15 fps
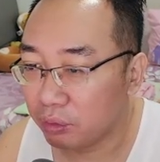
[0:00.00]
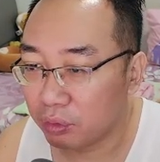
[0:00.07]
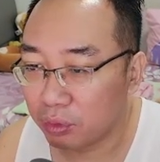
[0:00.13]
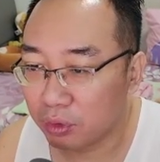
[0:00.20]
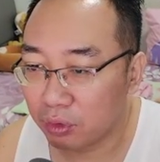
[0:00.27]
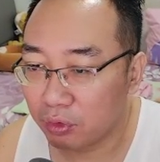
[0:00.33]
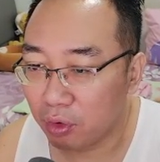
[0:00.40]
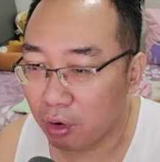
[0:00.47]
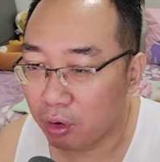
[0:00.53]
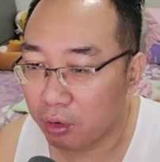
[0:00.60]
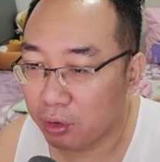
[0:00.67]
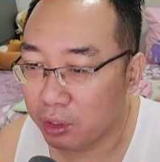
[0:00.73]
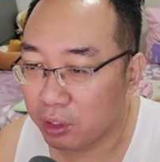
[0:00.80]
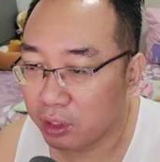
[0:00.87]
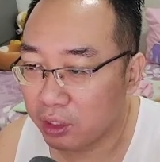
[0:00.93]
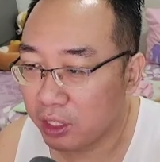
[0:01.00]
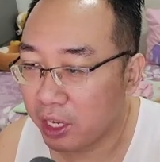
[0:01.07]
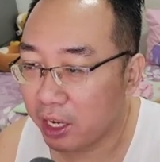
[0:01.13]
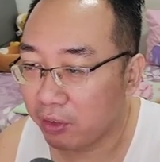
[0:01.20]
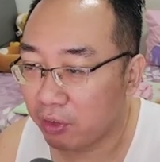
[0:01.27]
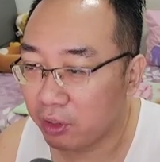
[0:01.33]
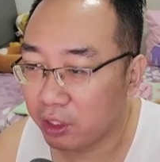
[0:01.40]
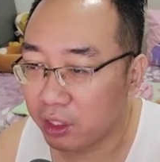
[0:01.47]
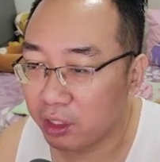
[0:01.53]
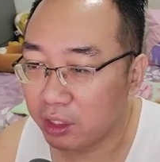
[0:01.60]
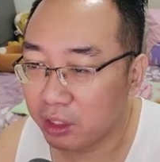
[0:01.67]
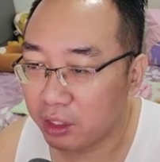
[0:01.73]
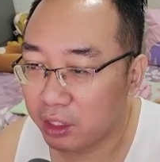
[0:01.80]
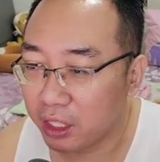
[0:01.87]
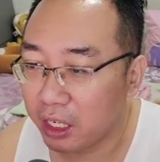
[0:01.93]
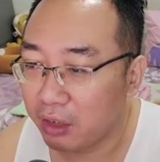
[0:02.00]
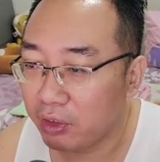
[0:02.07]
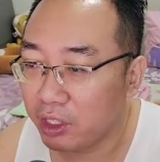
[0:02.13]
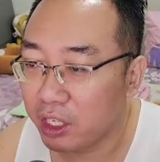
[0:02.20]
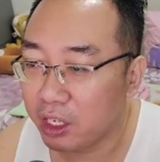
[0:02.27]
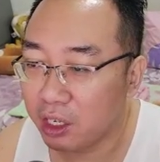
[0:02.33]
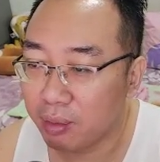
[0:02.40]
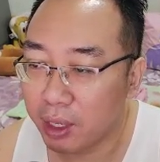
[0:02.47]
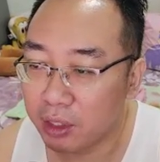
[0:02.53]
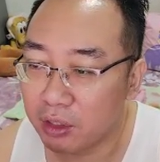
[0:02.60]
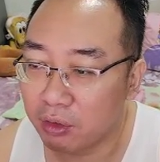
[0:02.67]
for the 11 gigabytes of